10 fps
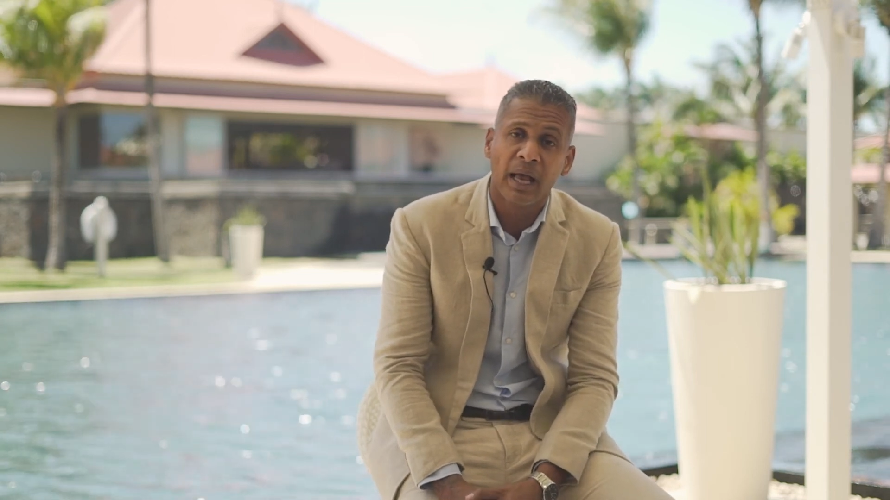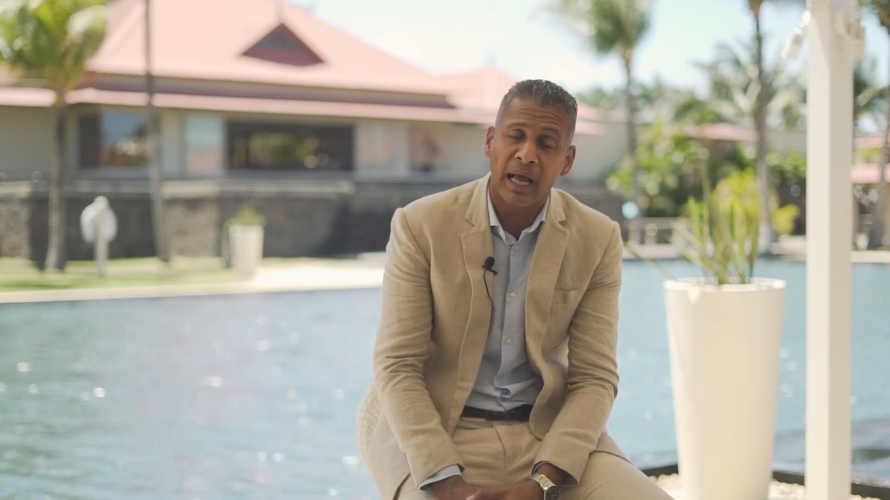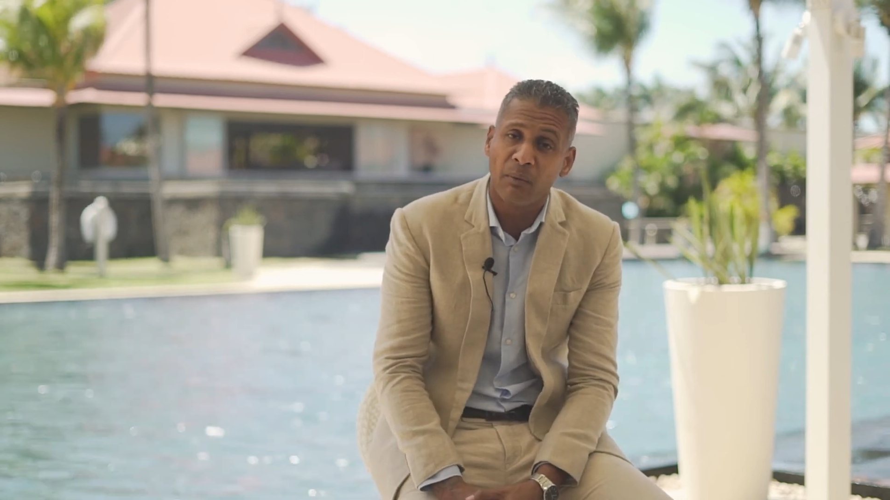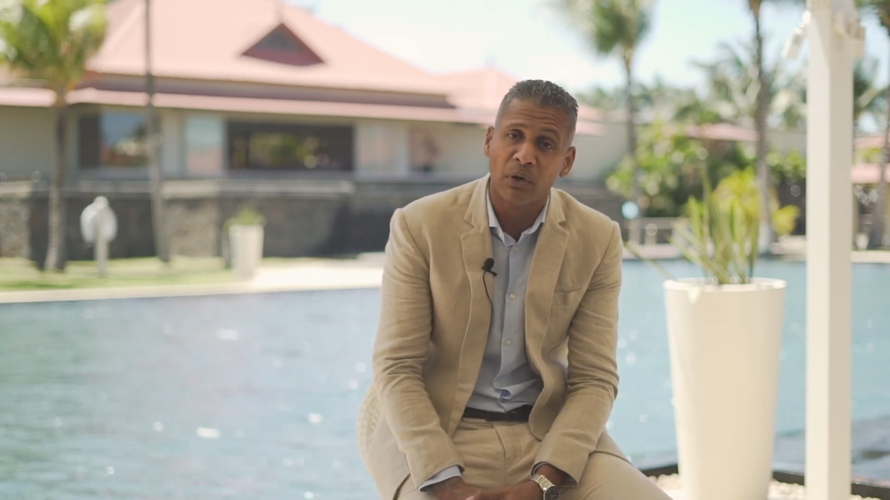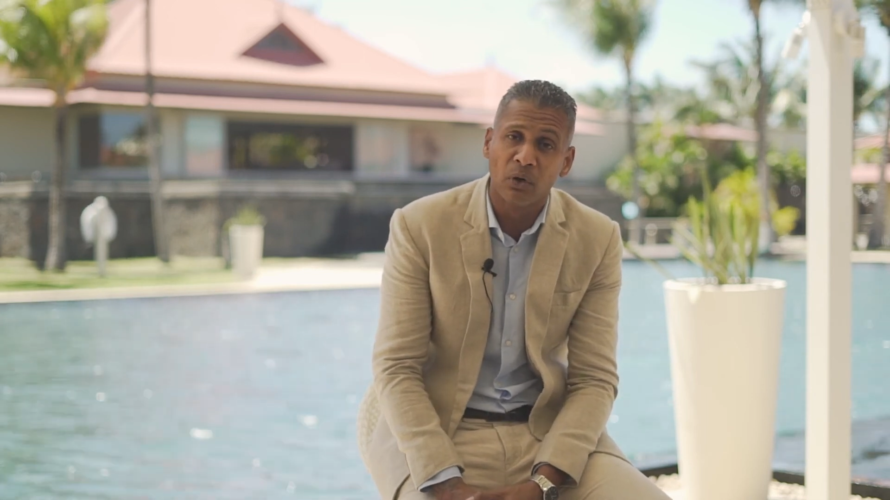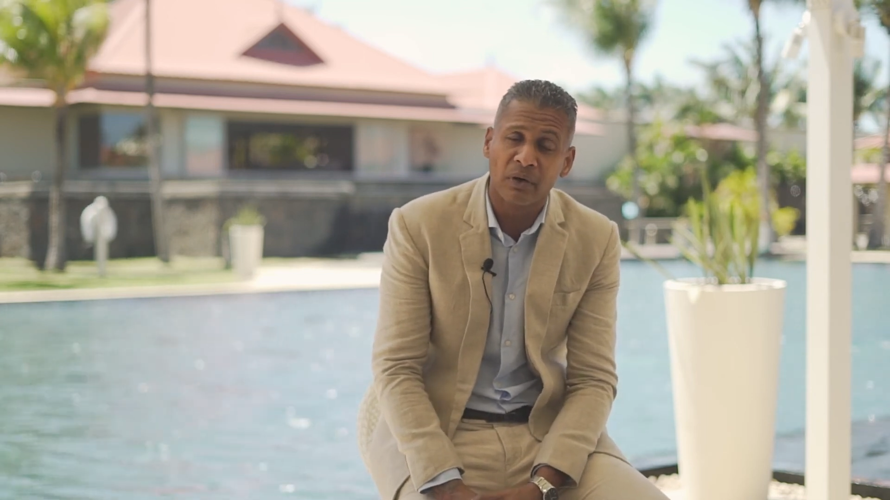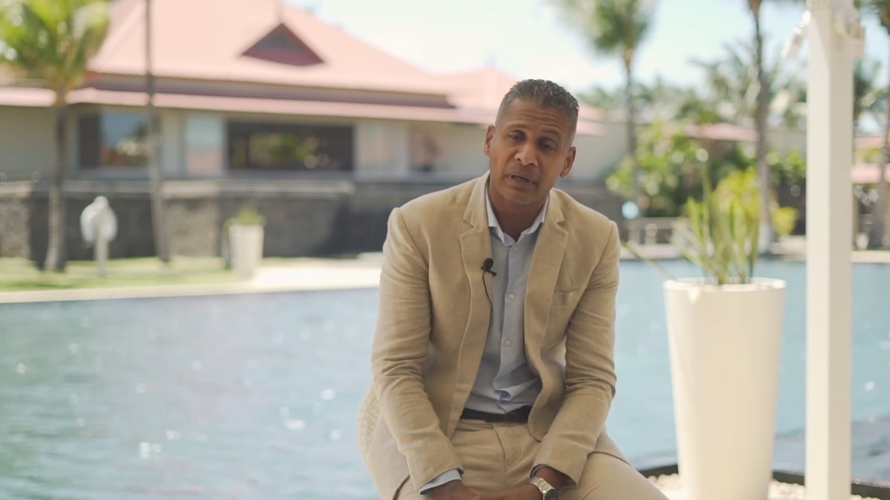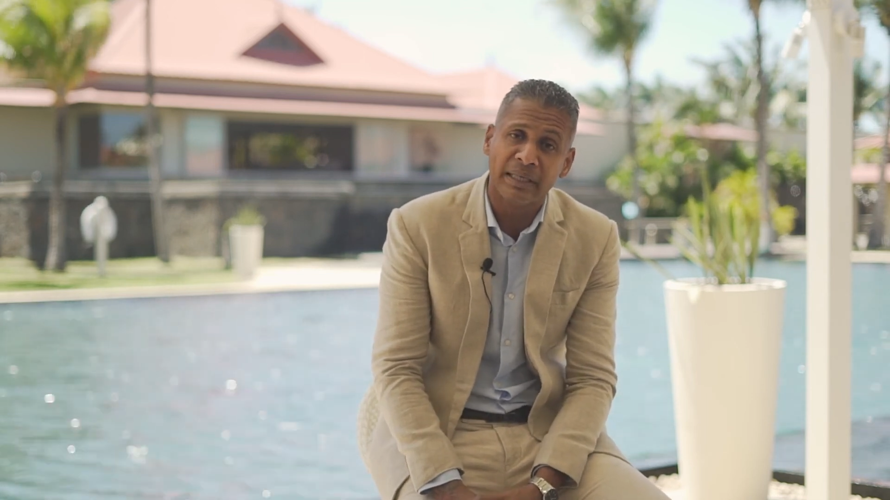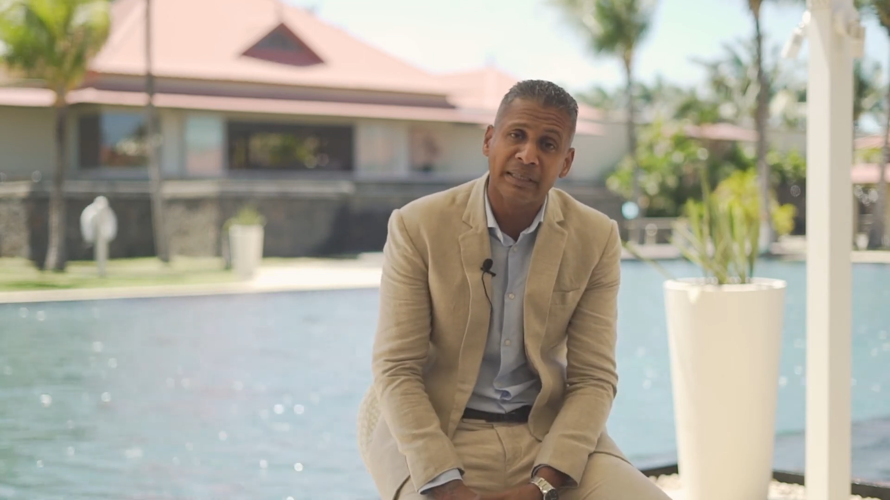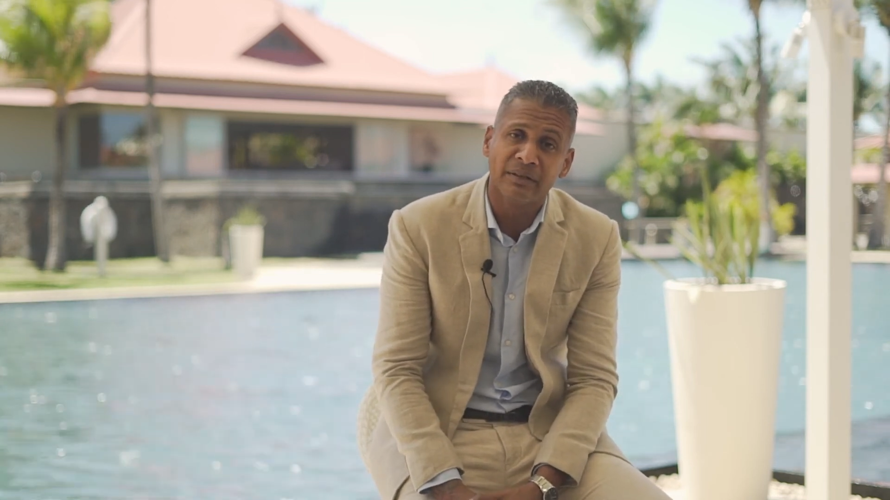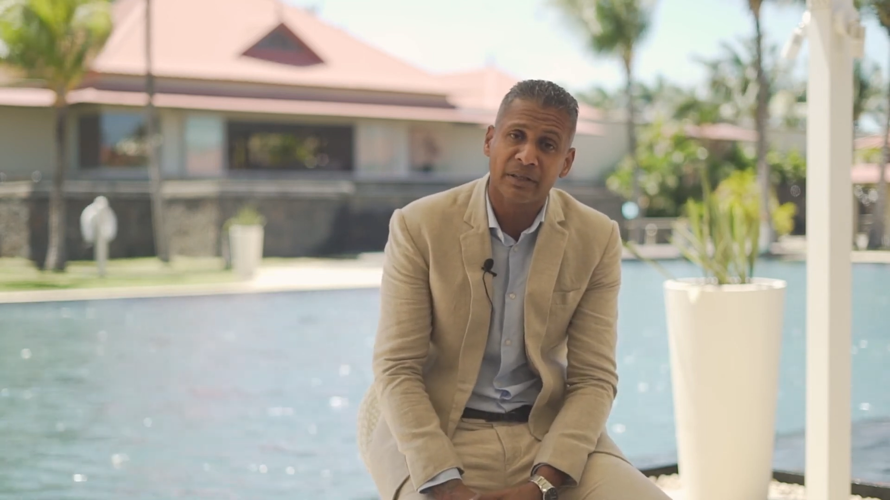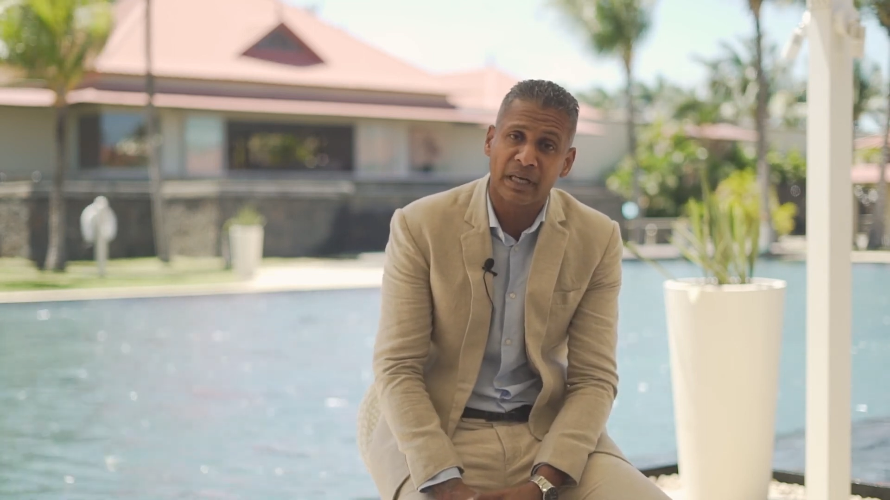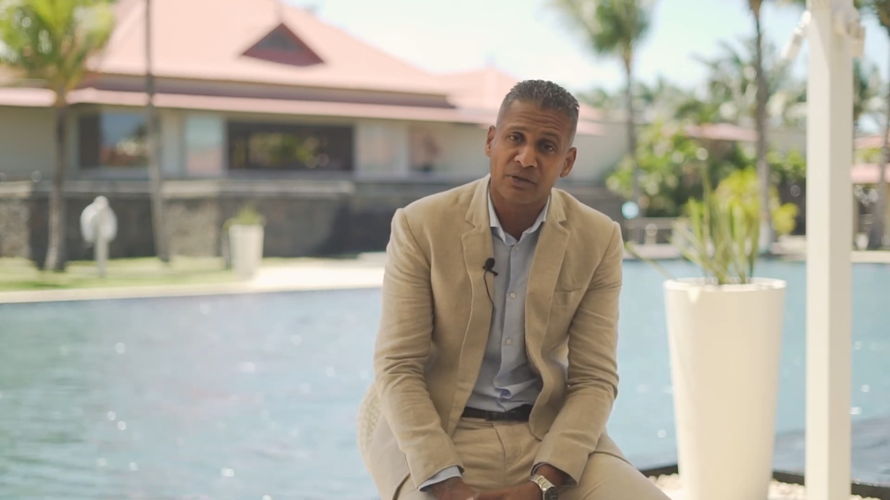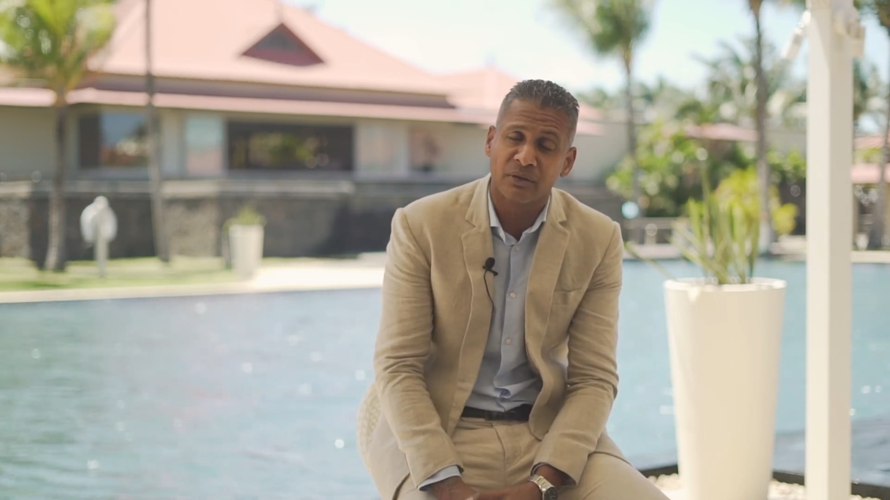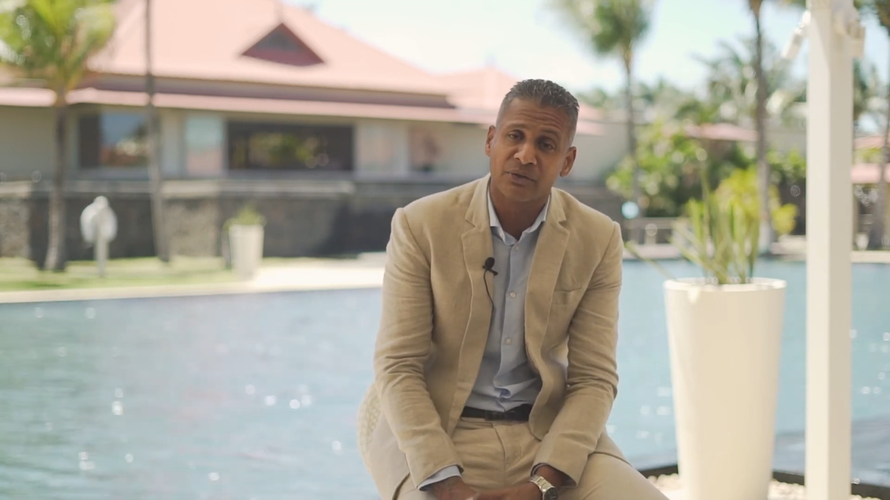our local and international